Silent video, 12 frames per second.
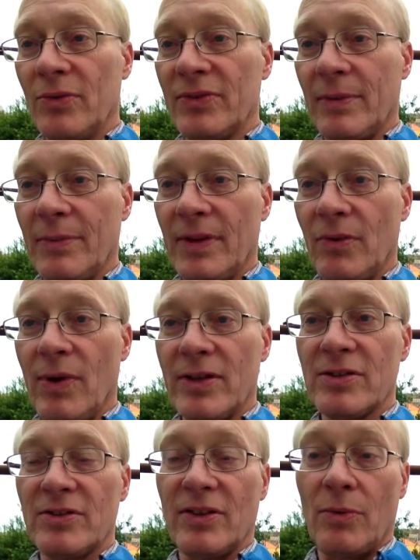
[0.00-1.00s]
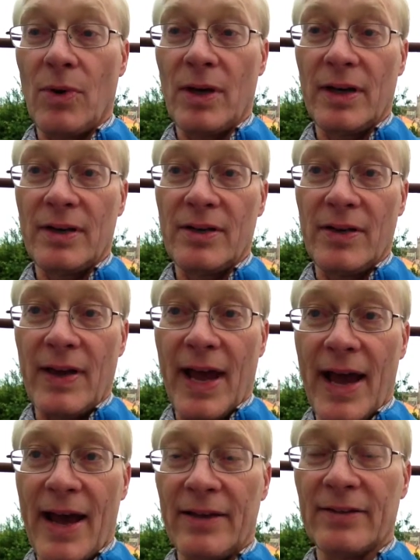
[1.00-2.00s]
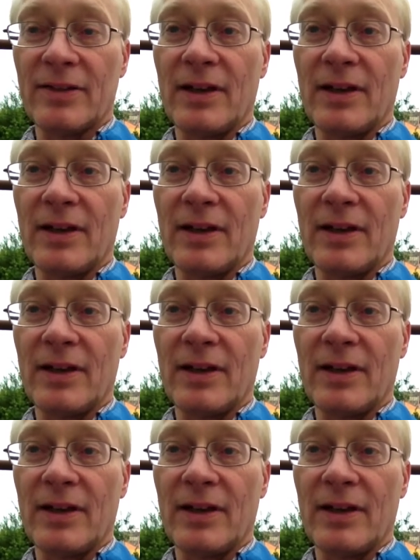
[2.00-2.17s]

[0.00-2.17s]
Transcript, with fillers: some of the questions I wanted to ask.